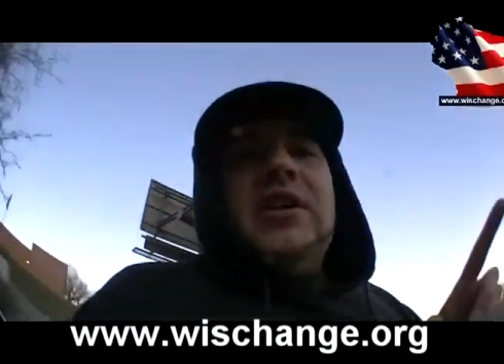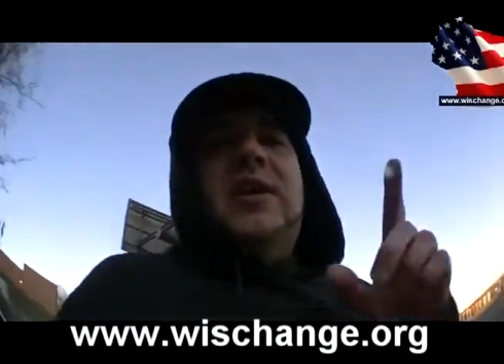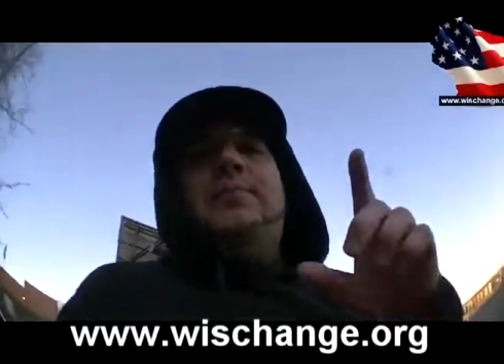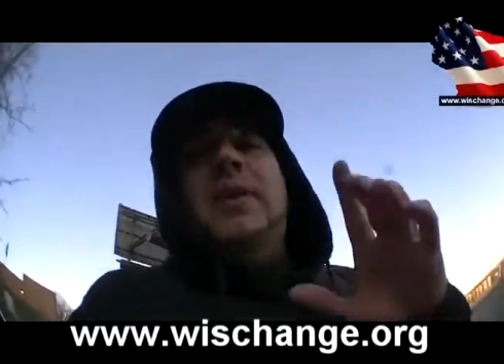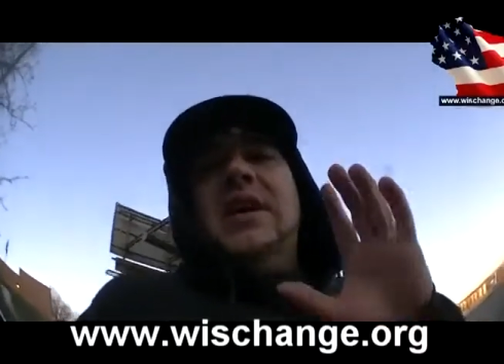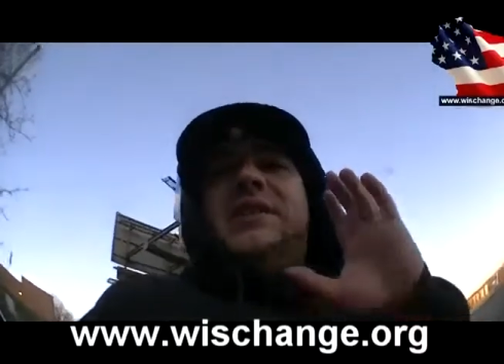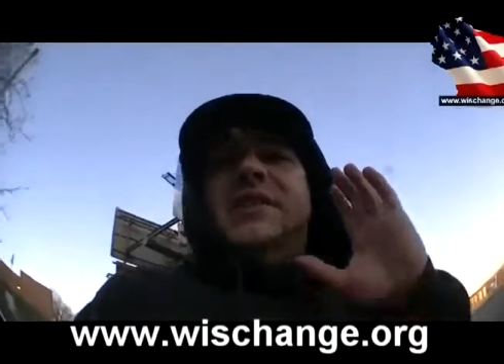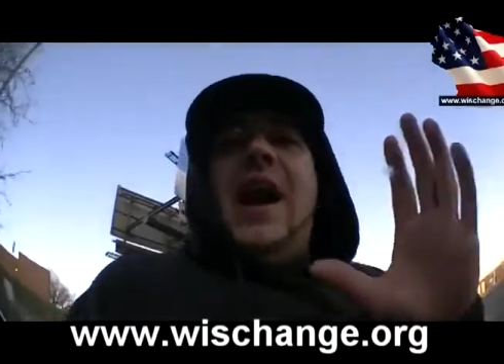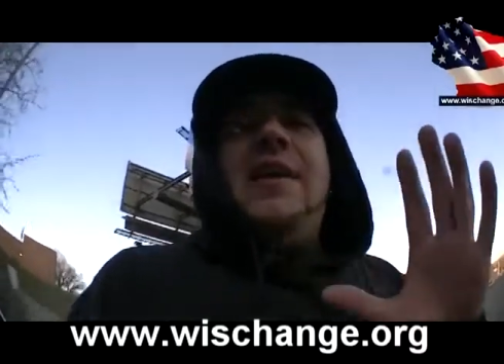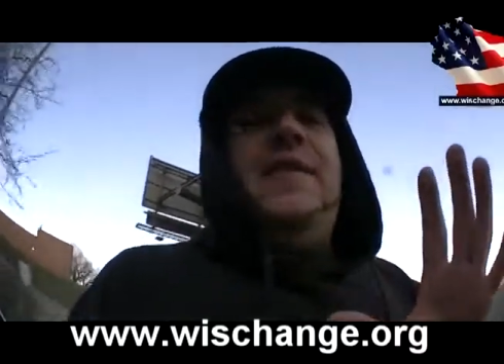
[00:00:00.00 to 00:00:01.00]
keep as
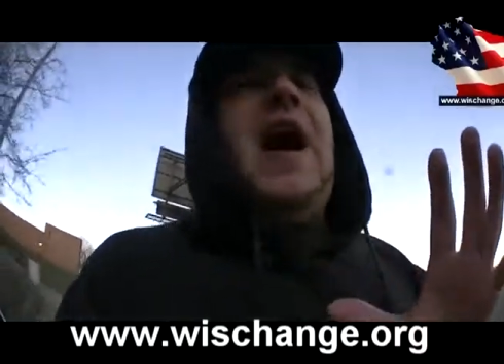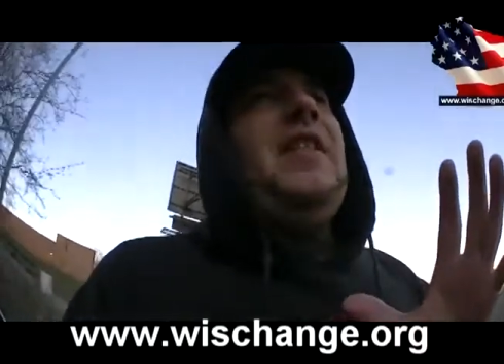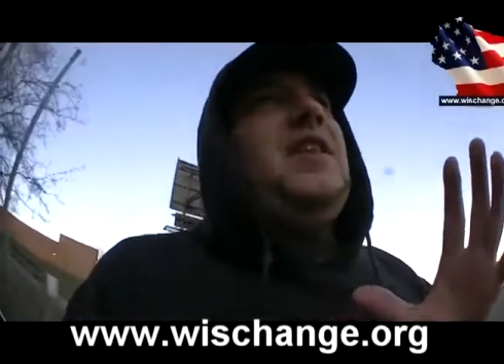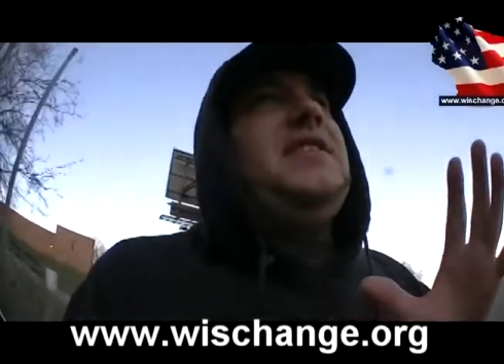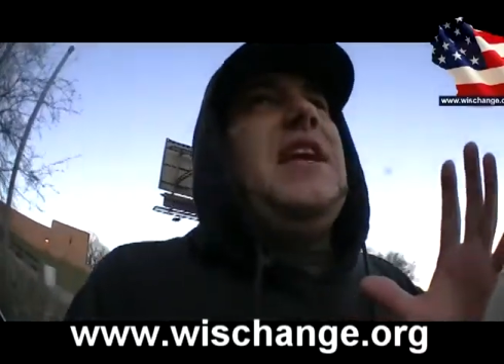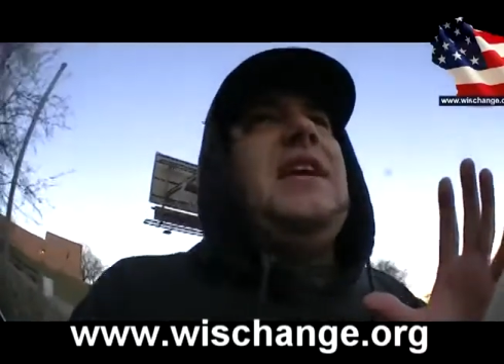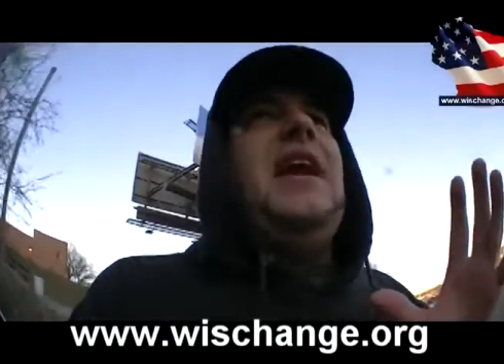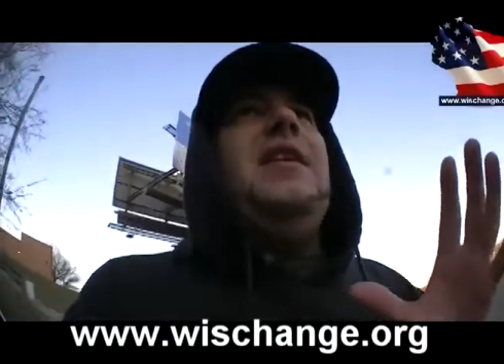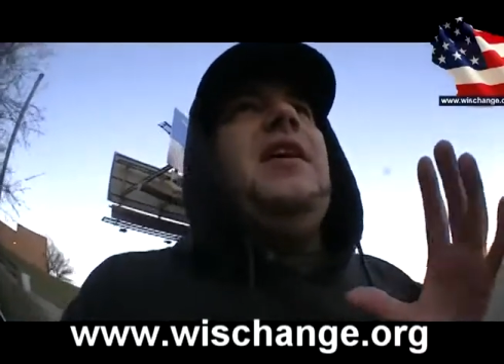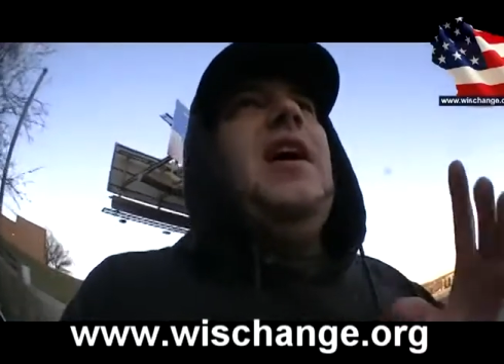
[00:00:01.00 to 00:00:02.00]
non-violent as I
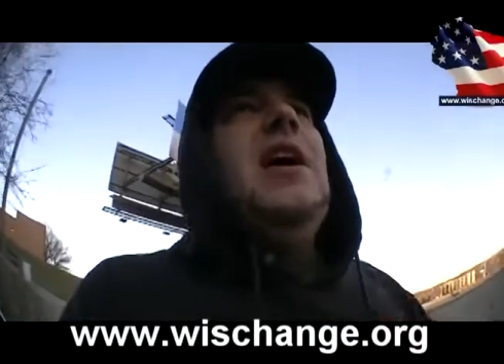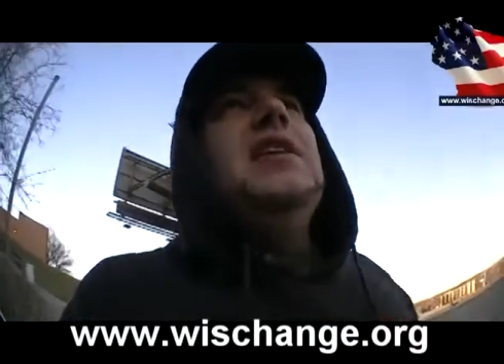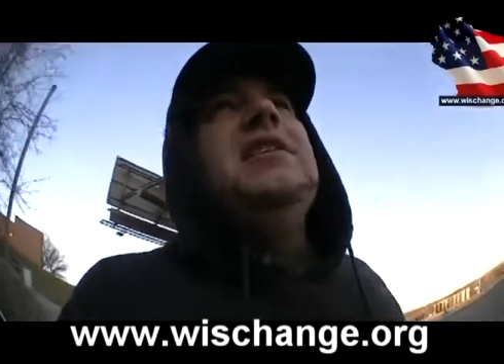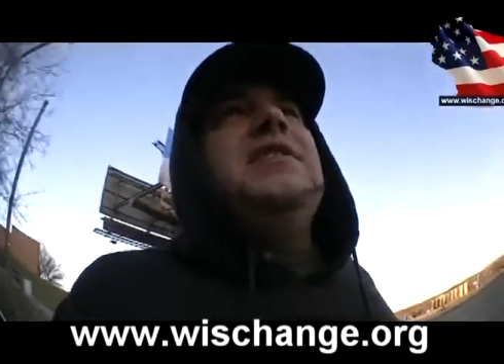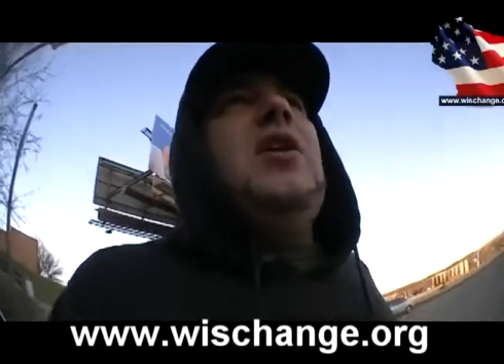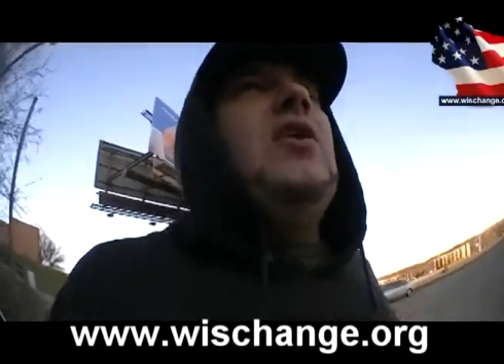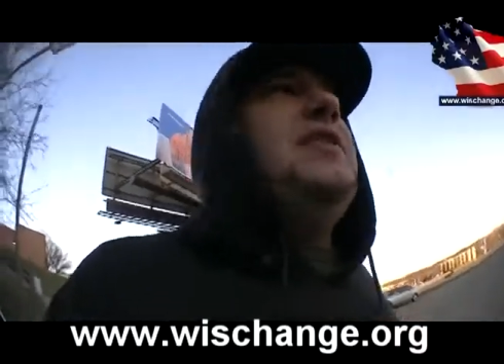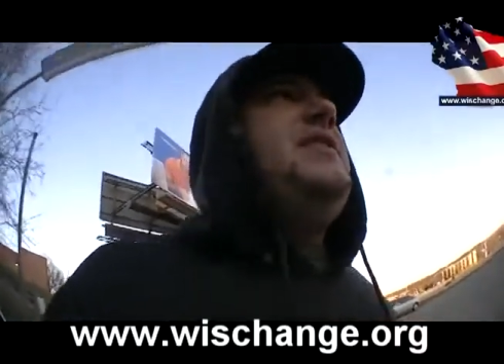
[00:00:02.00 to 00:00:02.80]
can, just as long as